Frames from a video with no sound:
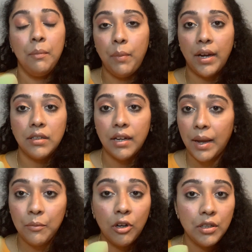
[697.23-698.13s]
but
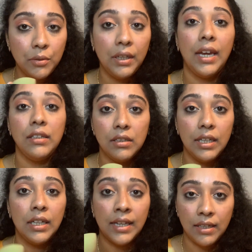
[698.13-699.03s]
I'm not doing
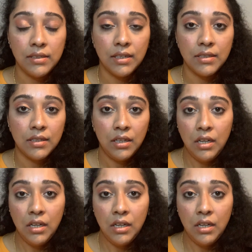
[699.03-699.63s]
anything in excess.